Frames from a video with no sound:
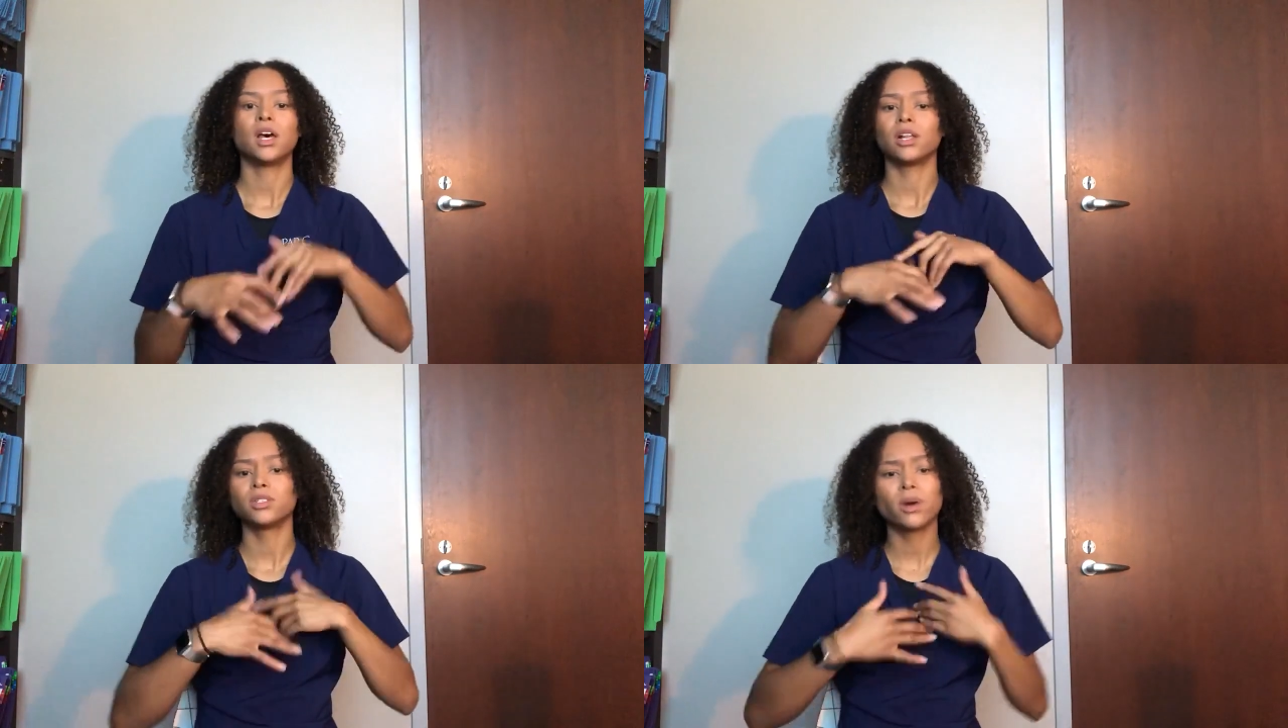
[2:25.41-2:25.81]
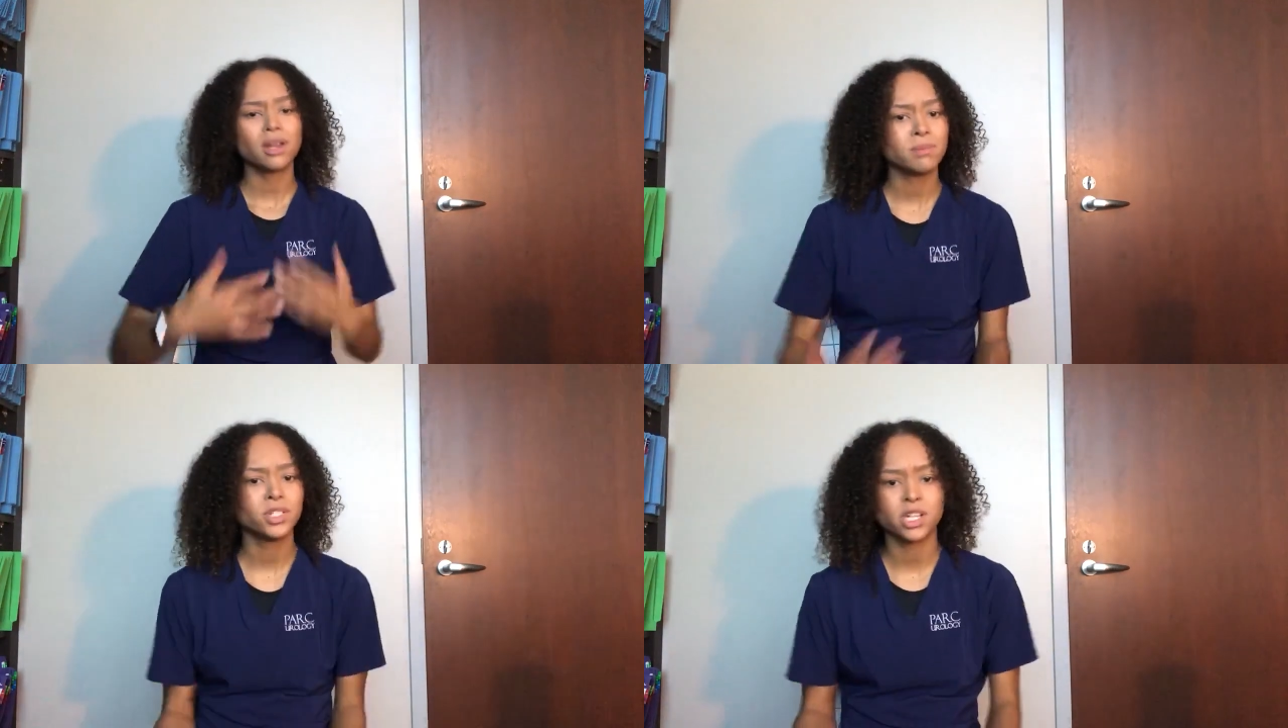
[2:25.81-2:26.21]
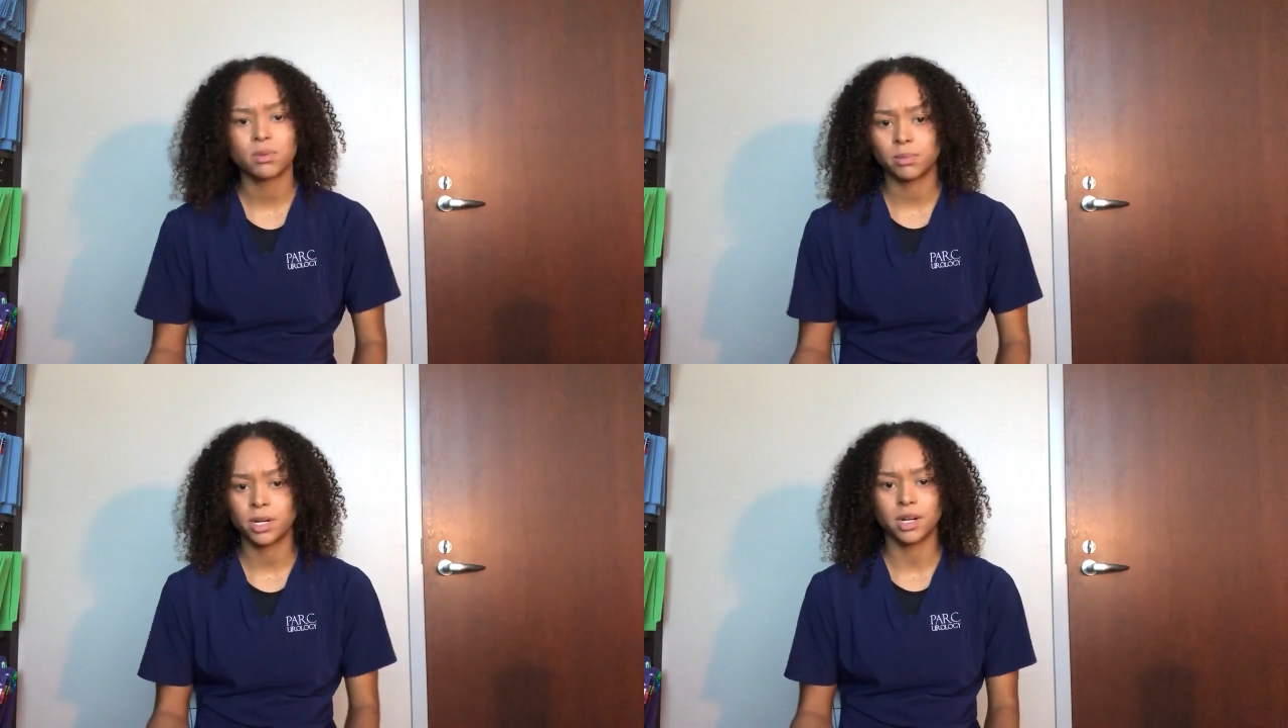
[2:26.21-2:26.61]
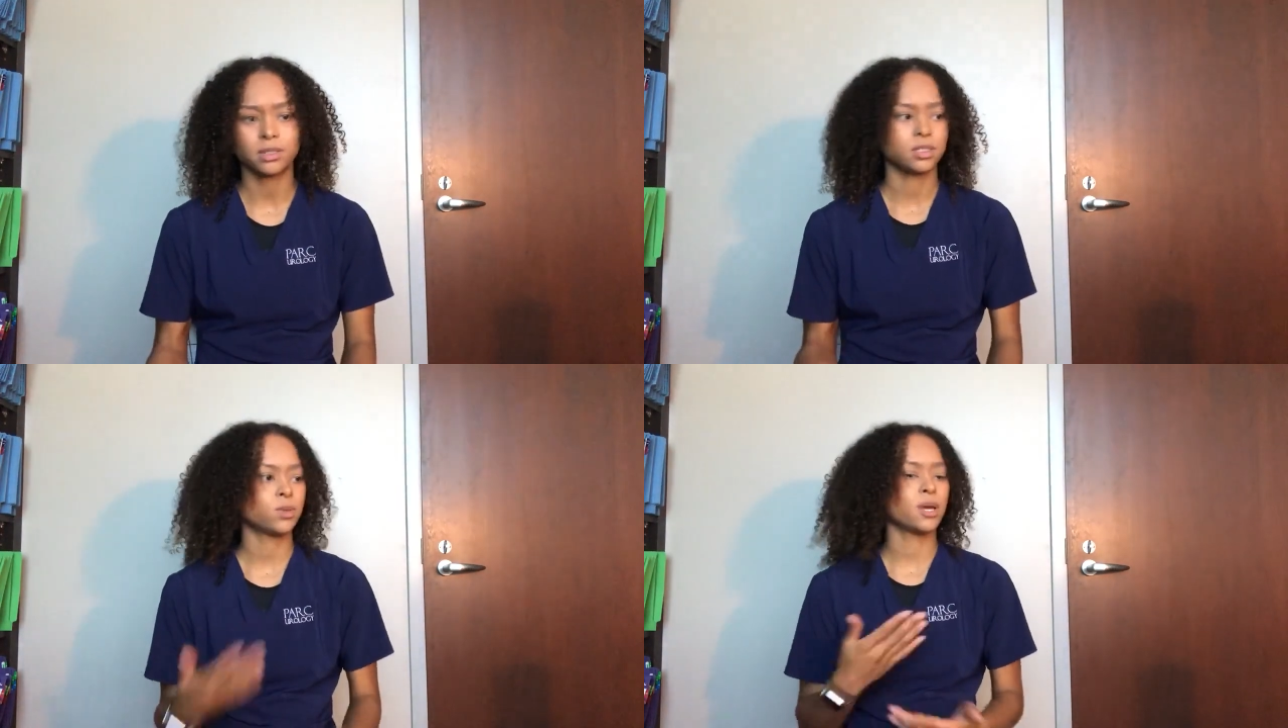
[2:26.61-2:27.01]
let's go ahead and mention hyperbarics.
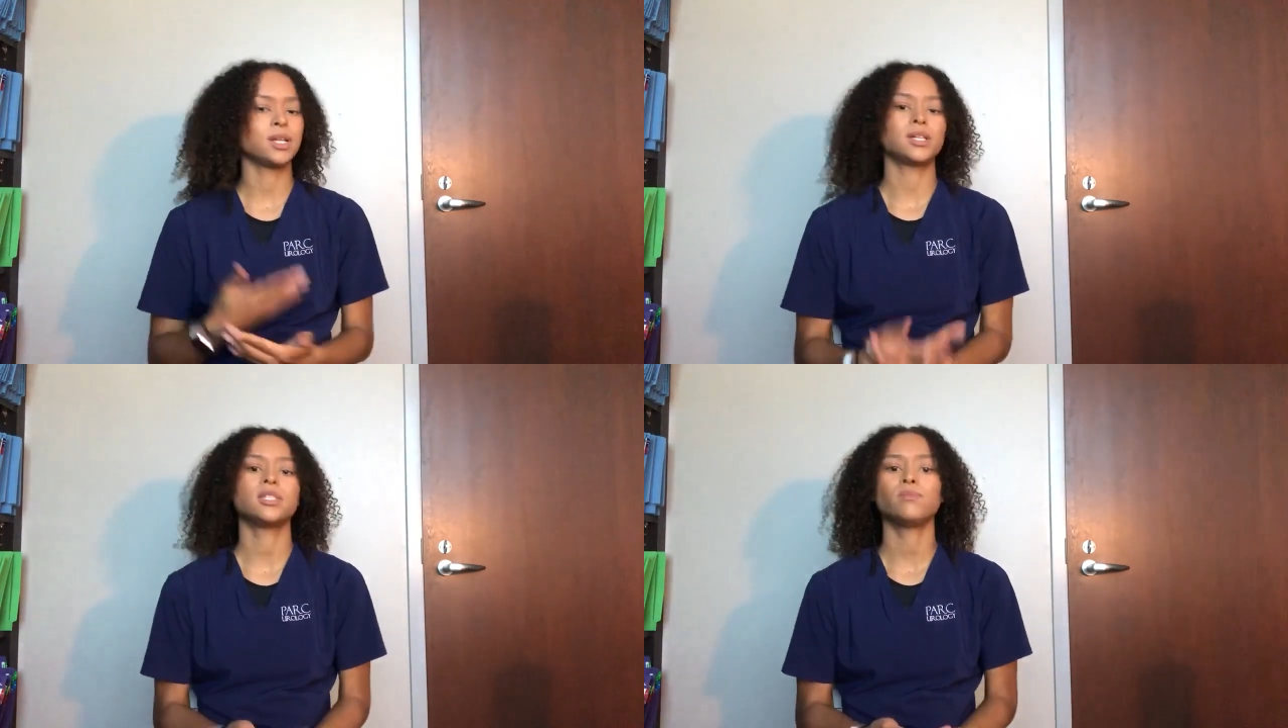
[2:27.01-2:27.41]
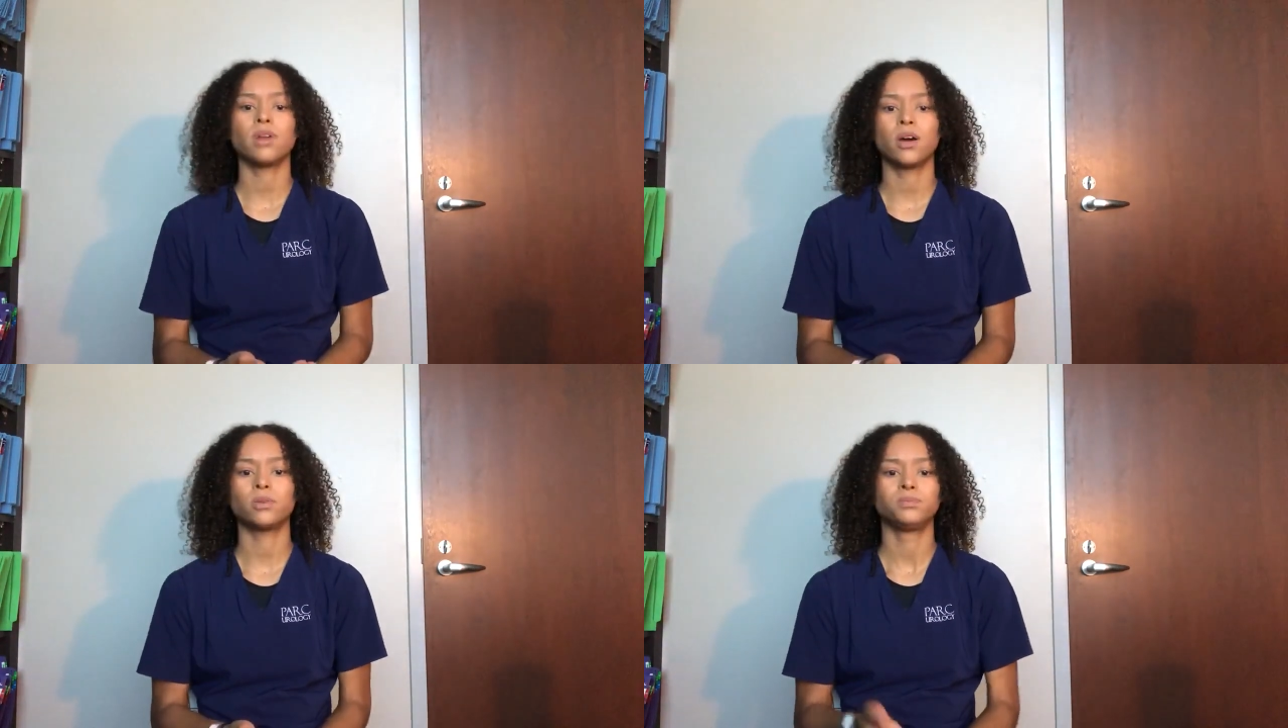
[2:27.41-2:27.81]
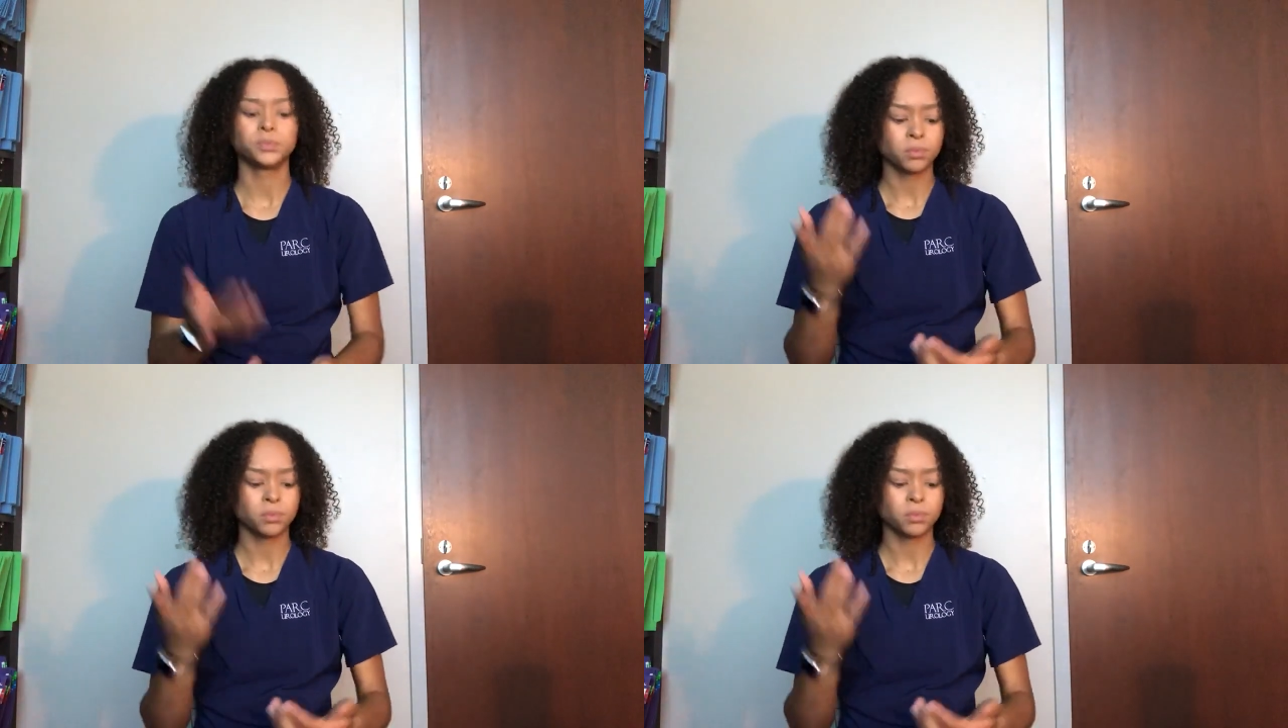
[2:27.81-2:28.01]
Let's go ahead and let them know